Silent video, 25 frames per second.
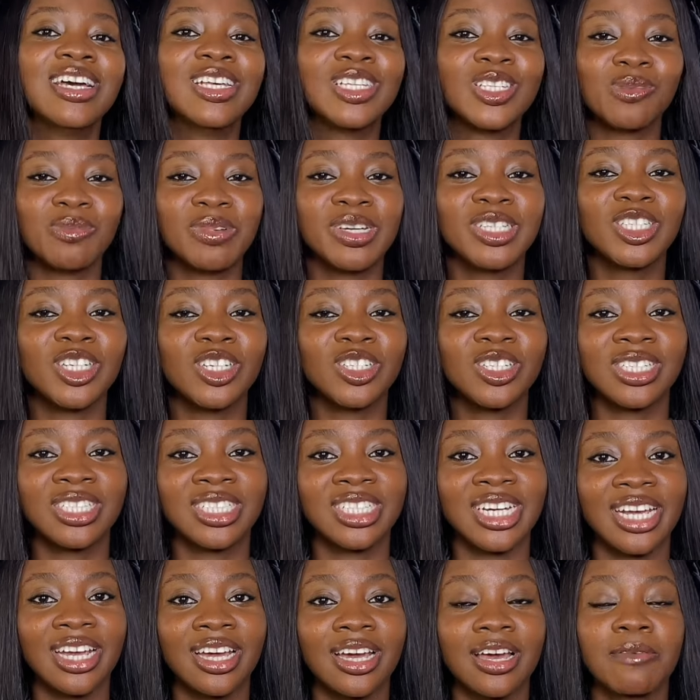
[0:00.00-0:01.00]
So make sure to
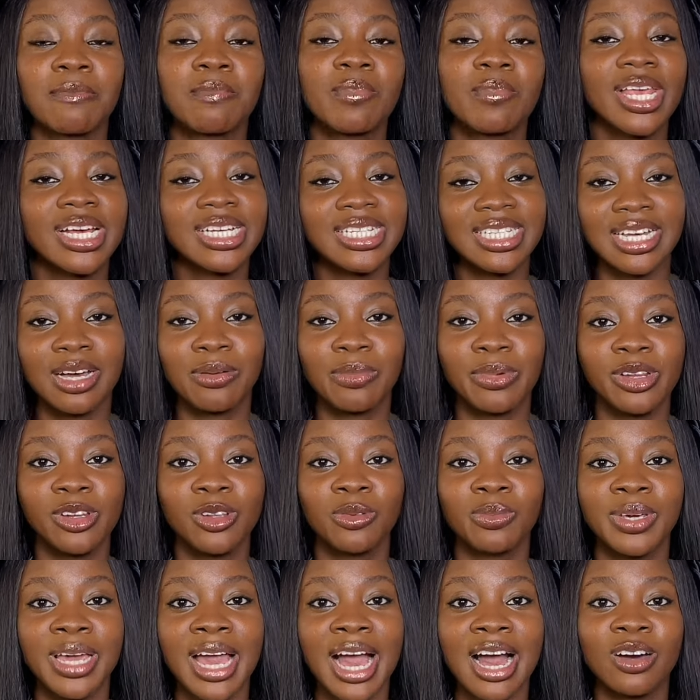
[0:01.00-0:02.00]
check Style by
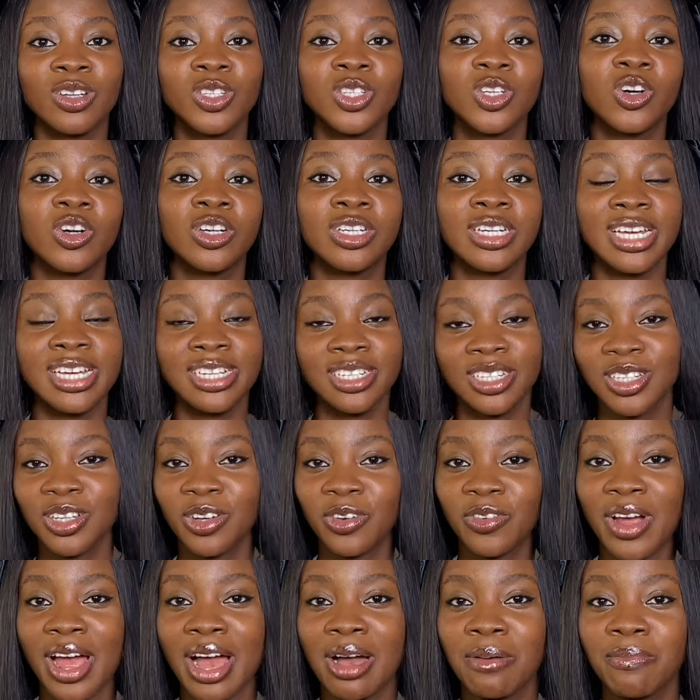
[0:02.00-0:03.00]
Lumi out on
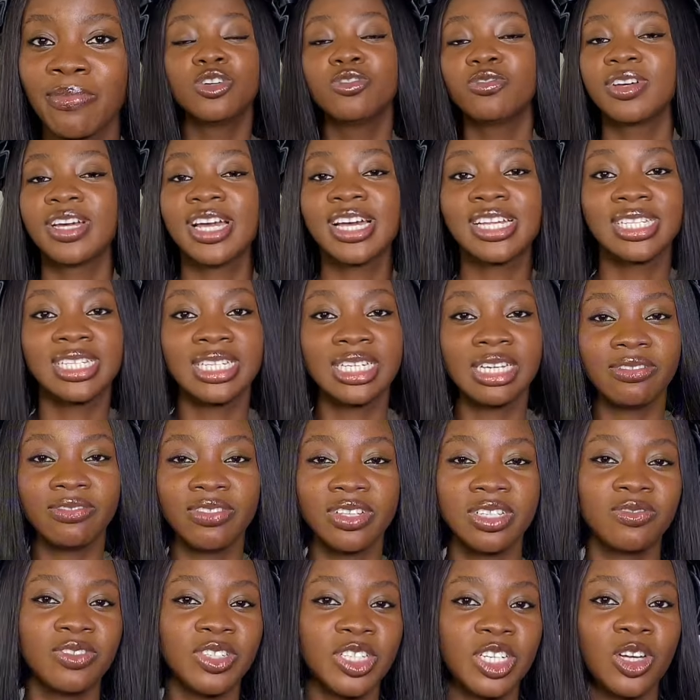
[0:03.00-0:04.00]
Instagram. Don't forget to give
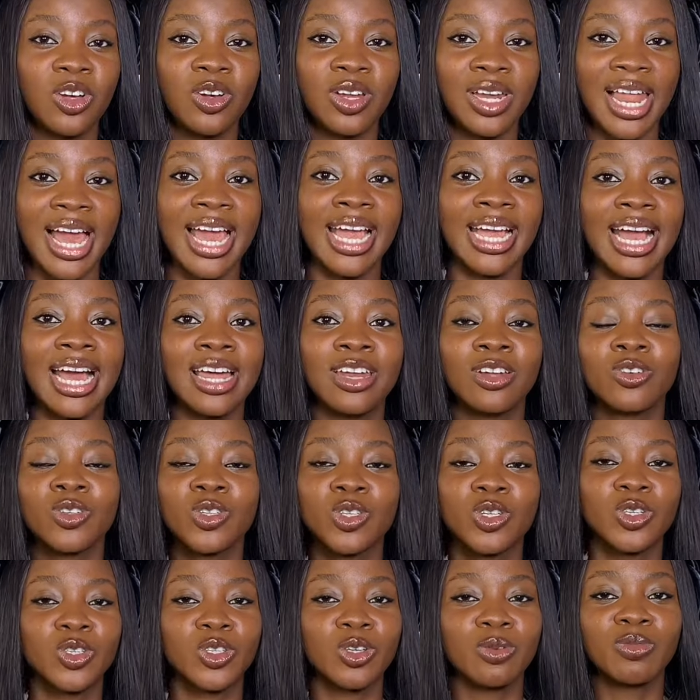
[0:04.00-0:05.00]
this video a like and
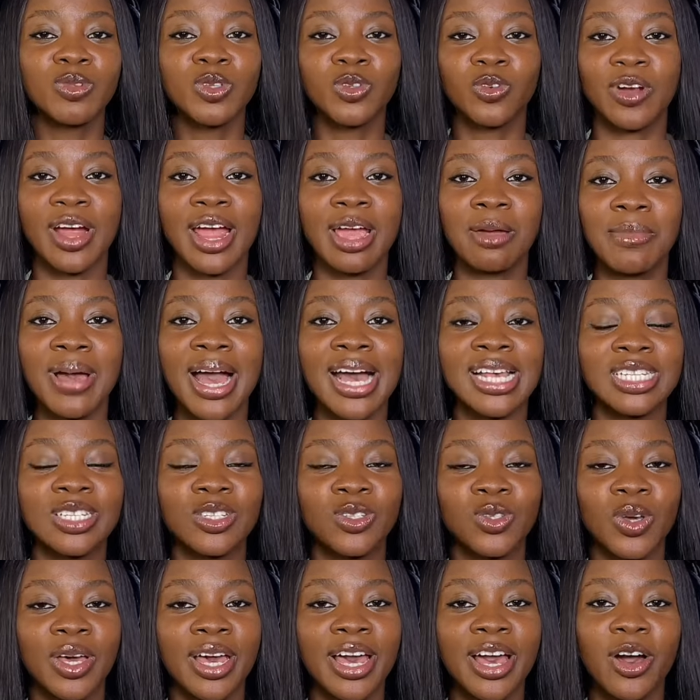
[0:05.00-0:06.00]
also subscribe as it
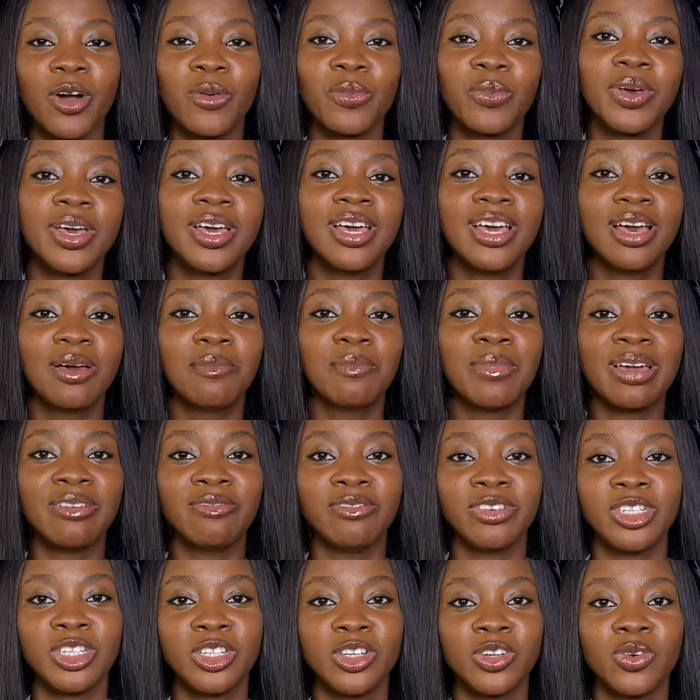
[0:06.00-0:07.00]
will help my
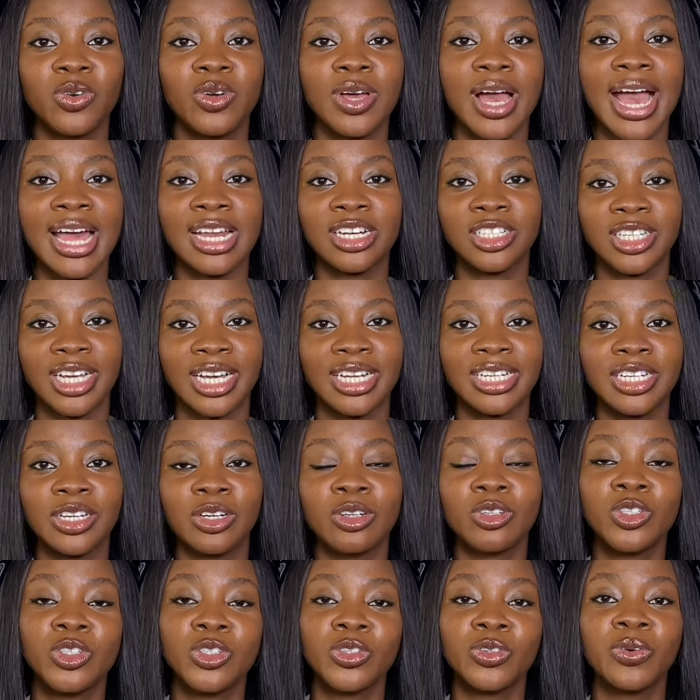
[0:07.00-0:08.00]
video and
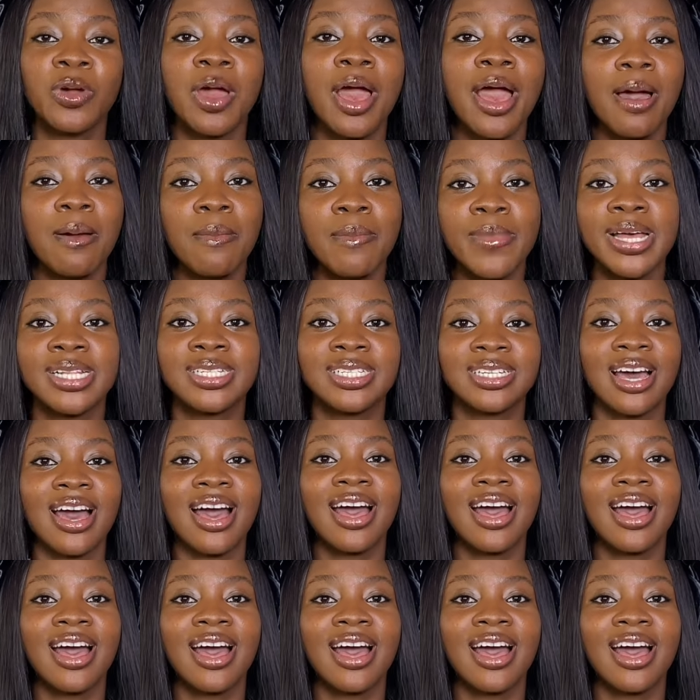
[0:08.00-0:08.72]
channel do better.